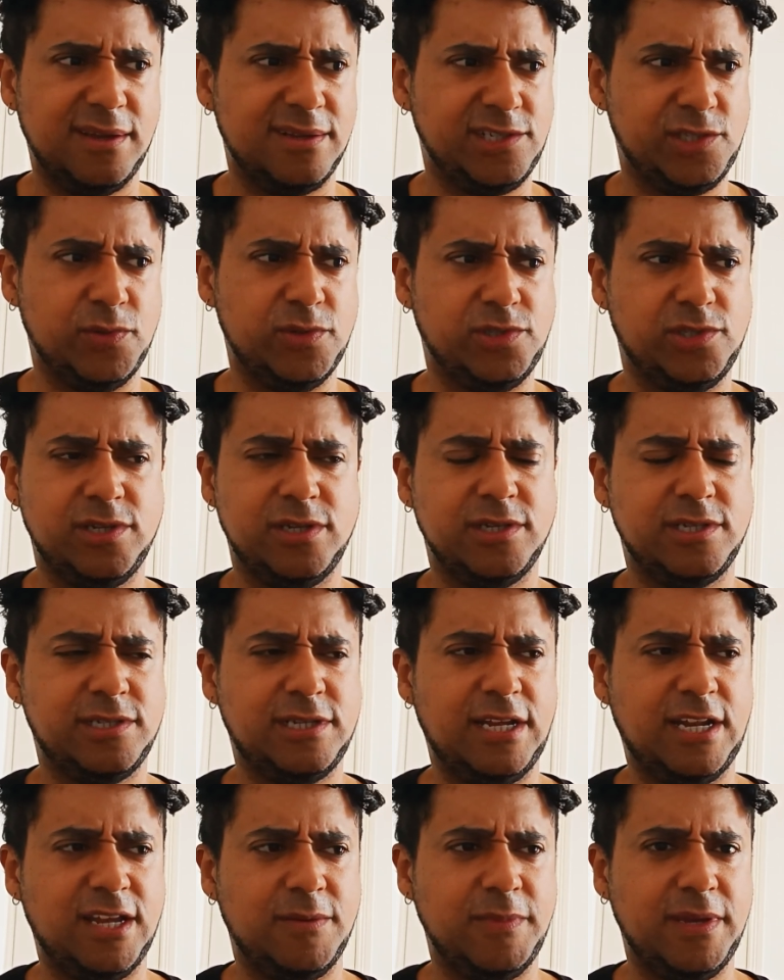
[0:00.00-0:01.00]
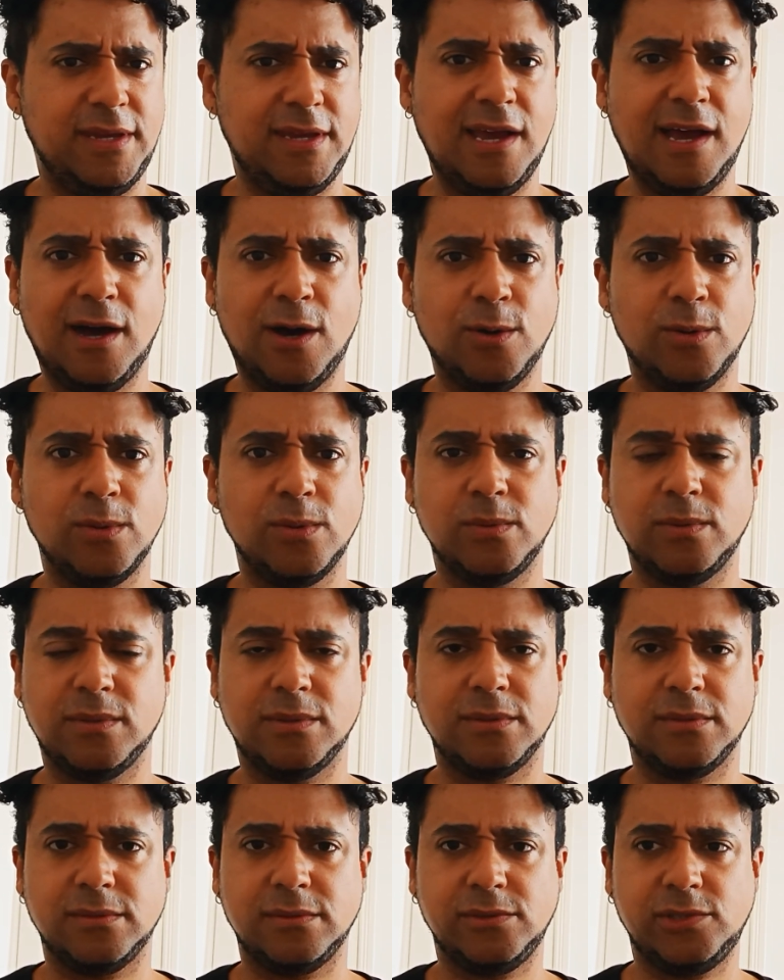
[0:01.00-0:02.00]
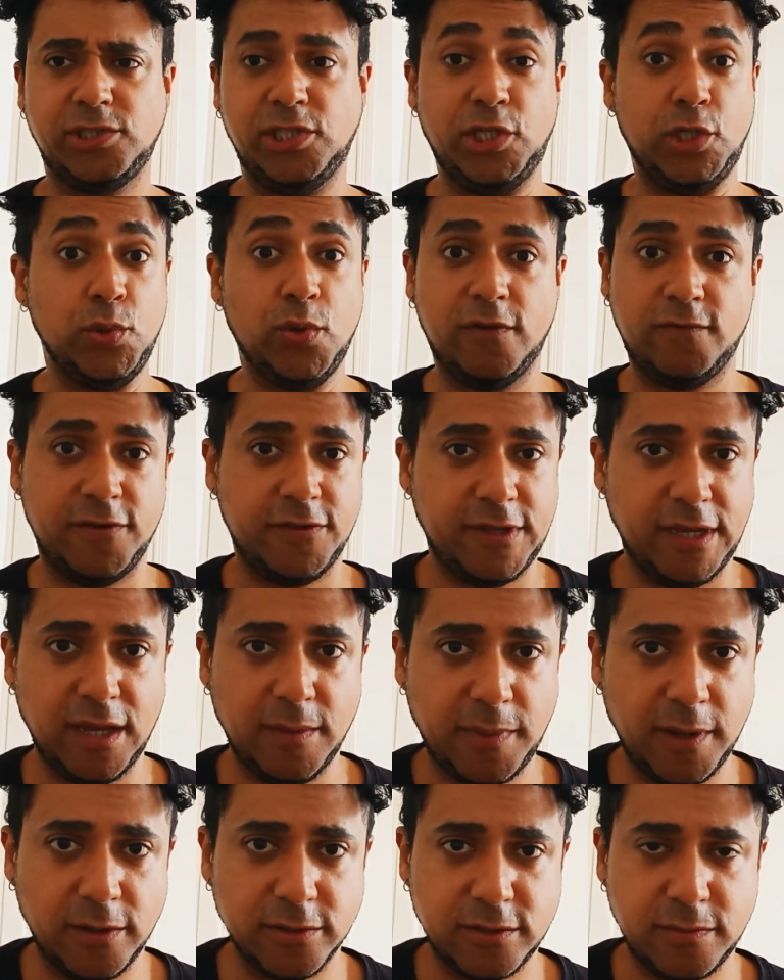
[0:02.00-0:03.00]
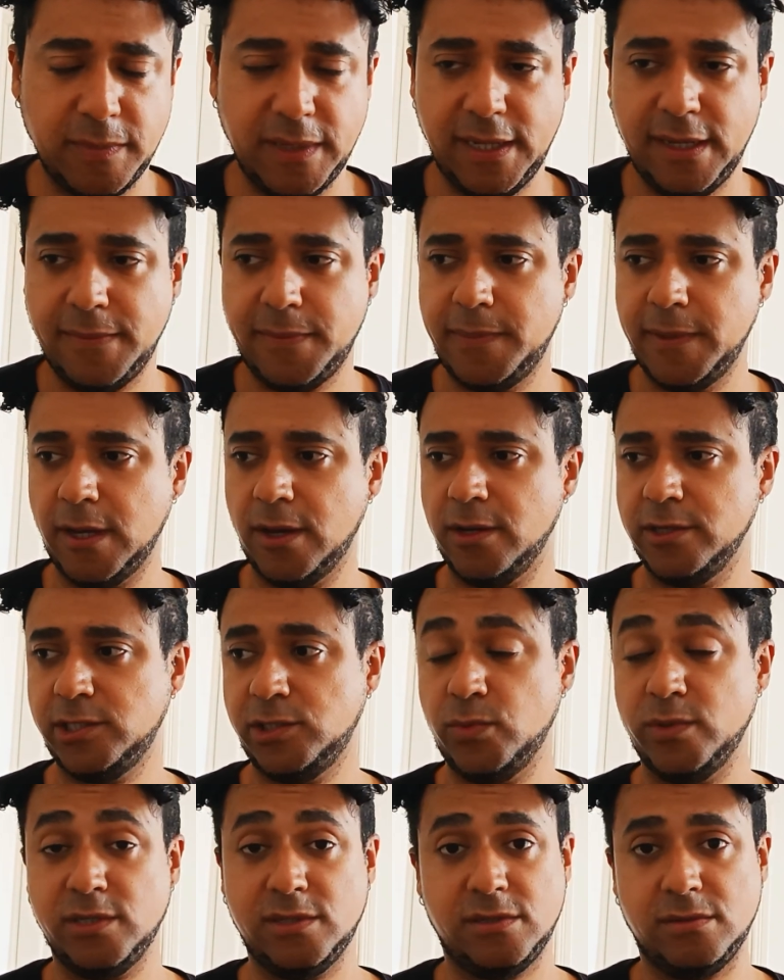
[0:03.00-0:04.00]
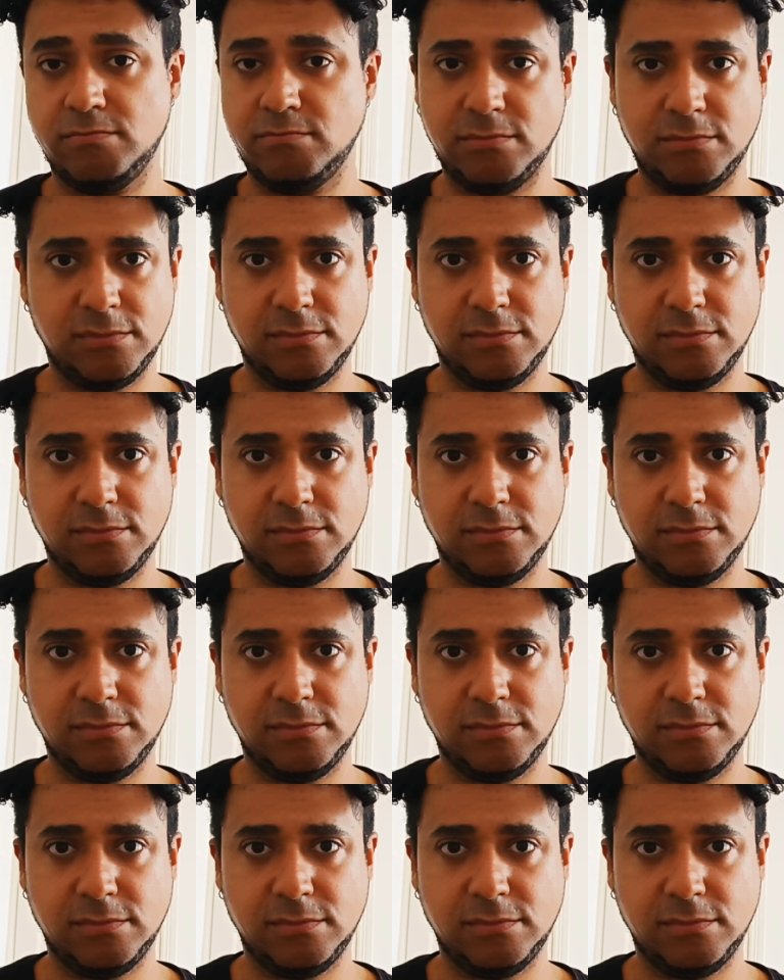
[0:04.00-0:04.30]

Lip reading: She was just telling me how she knew everything about me because she was